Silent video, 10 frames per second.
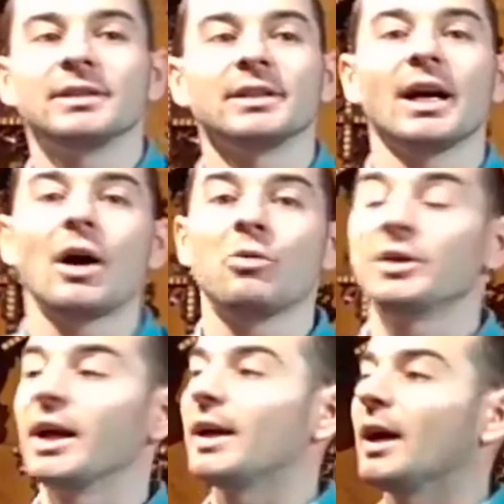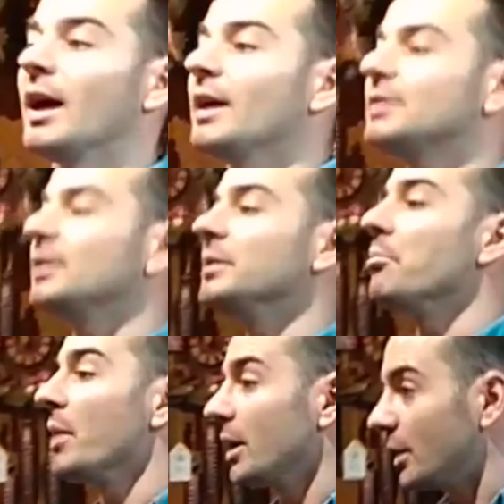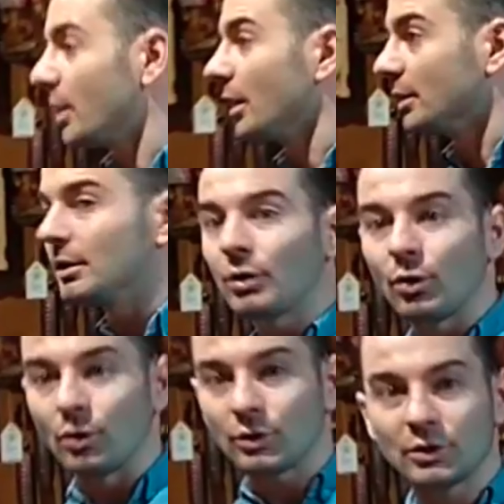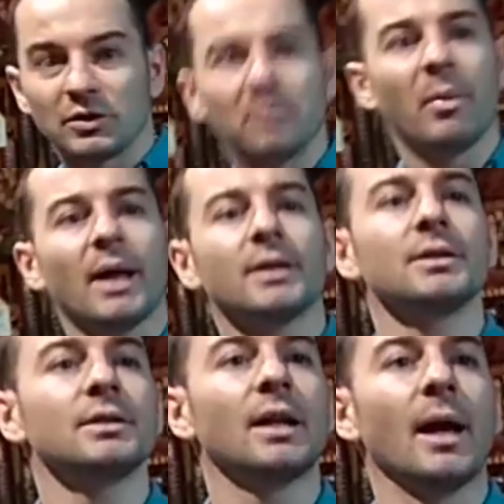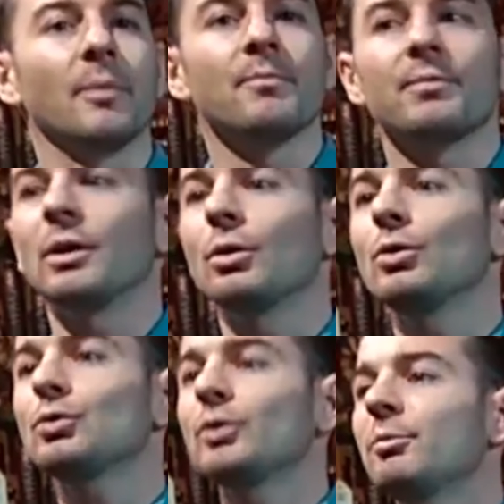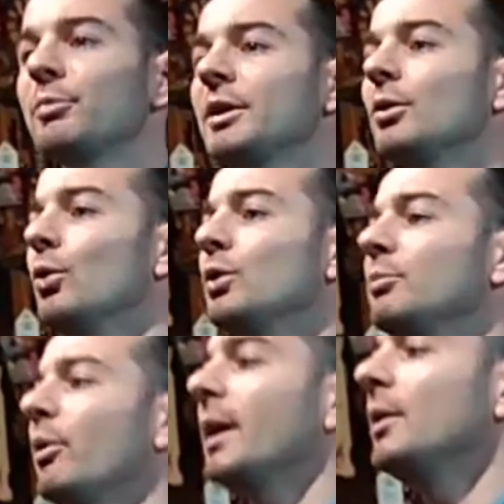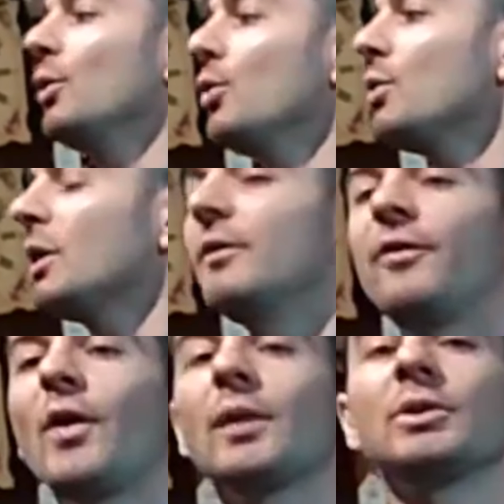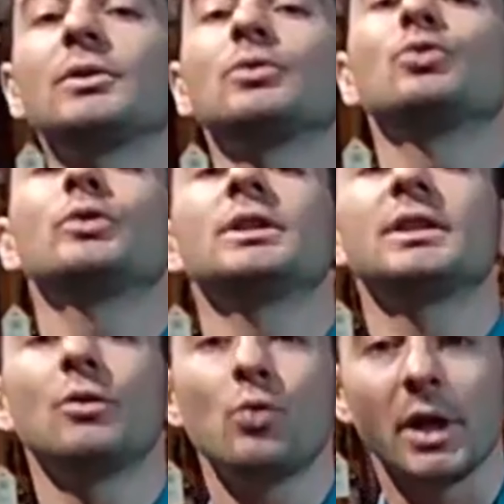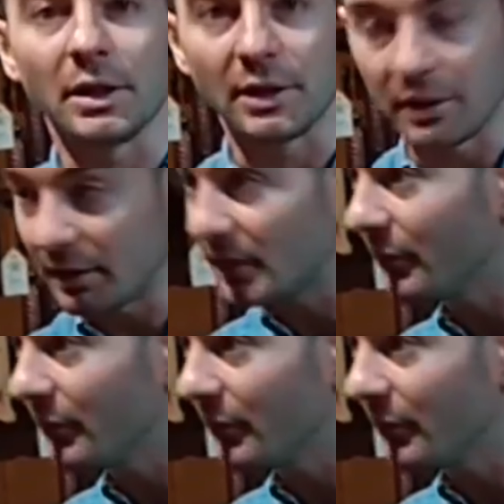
see how we are actually making the clocks. Back in the time, the clocks were made only by local farmers during the winter. It's a